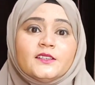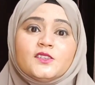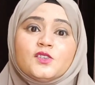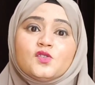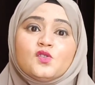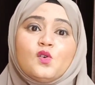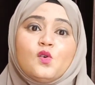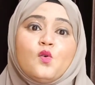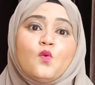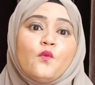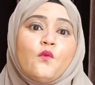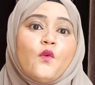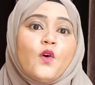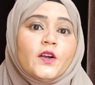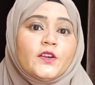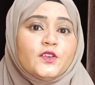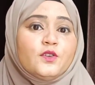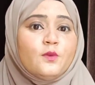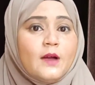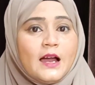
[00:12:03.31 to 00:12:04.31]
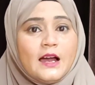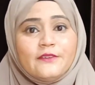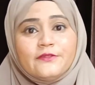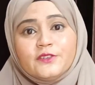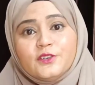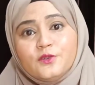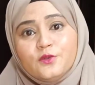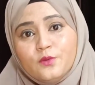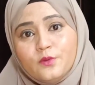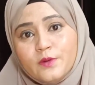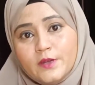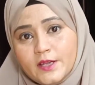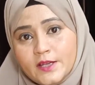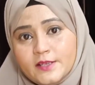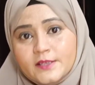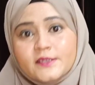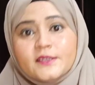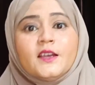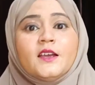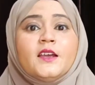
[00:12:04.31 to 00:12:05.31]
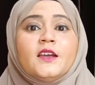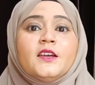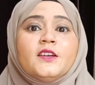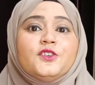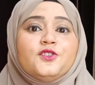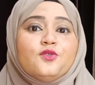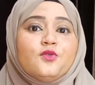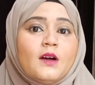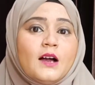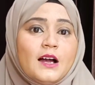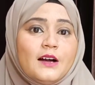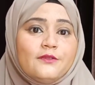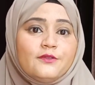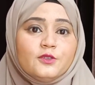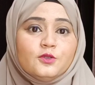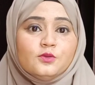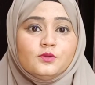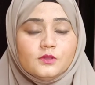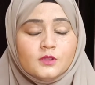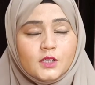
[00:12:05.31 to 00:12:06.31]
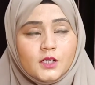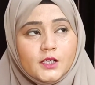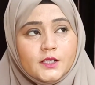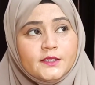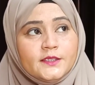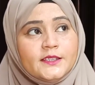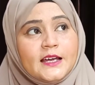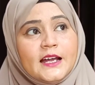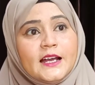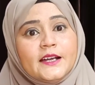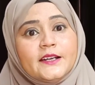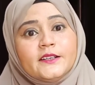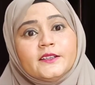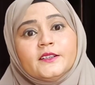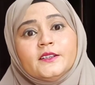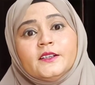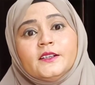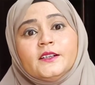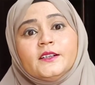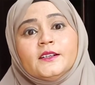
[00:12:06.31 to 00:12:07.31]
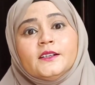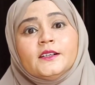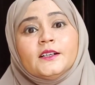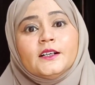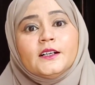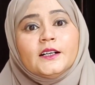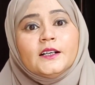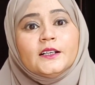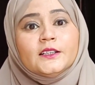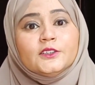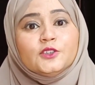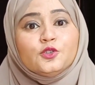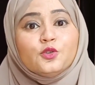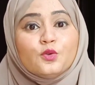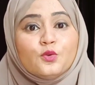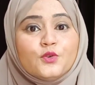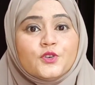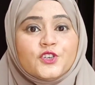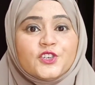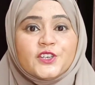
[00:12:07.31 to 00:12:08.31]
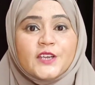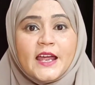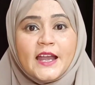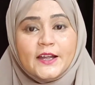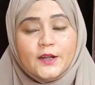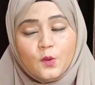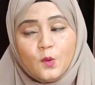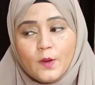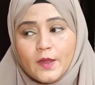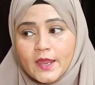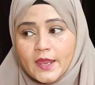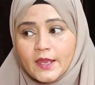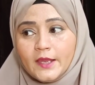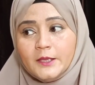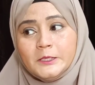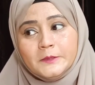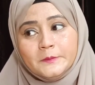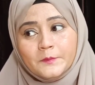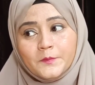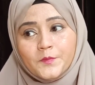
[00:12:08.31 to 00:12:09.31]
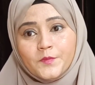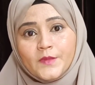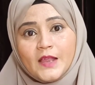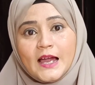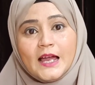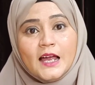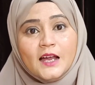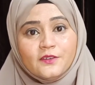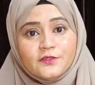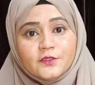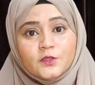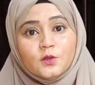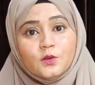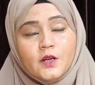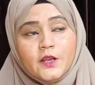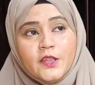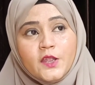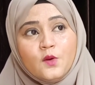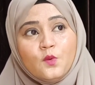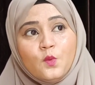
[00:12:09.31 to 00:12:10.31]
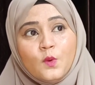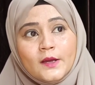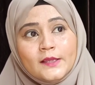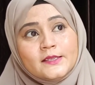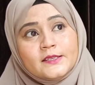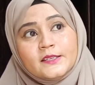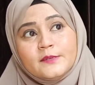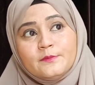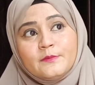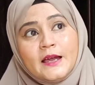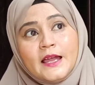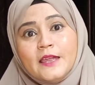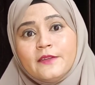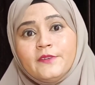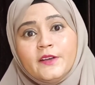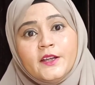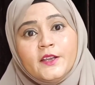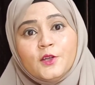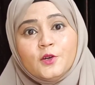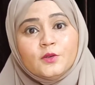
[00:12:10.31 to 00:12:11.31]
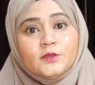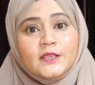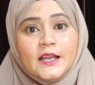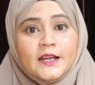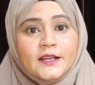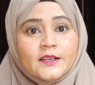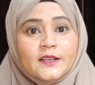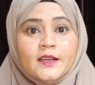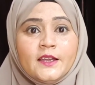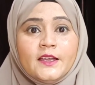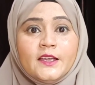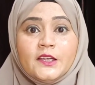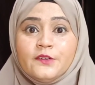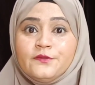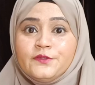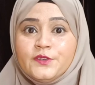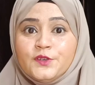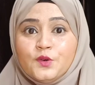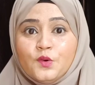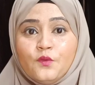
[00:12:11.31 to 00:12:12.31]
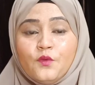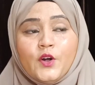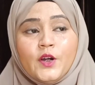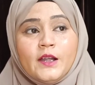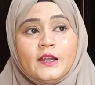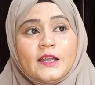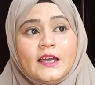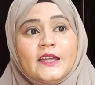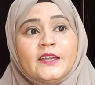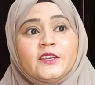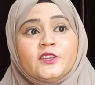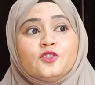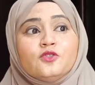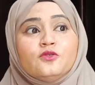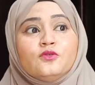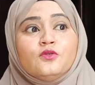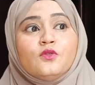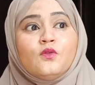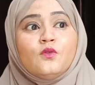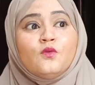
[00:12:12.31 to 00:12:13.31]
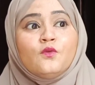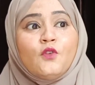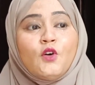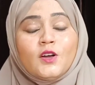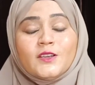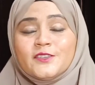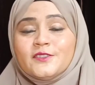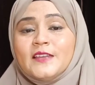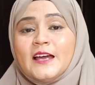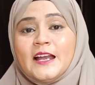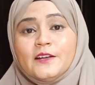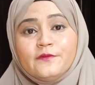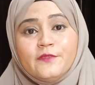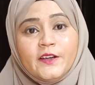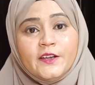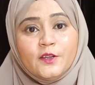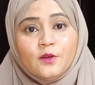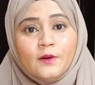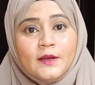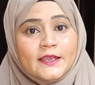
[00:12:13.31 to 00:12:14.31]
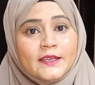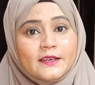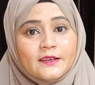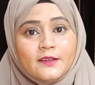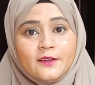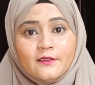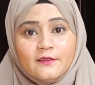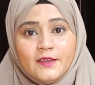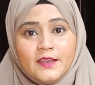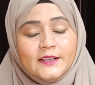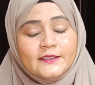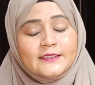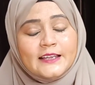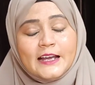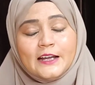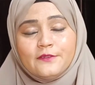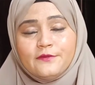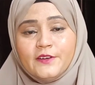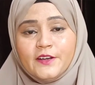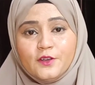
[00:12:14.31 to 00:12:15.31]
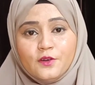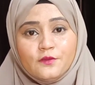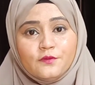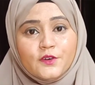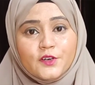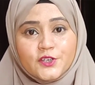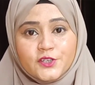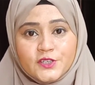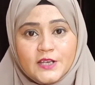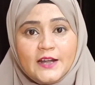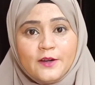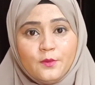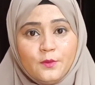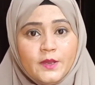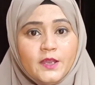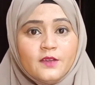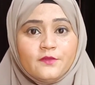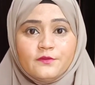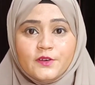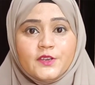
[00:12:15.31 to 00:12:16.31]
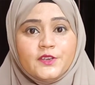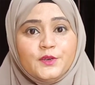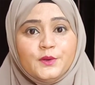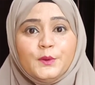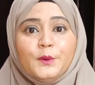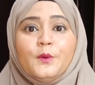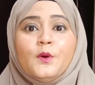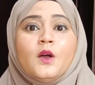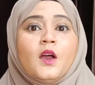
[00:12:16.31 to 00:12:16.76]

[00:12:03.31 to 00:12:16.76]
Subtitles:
So what you have to do is, you have to learn that through shadowing. I have told you once in my video that if you would like to watch that video, I can create that video for shadowing for you.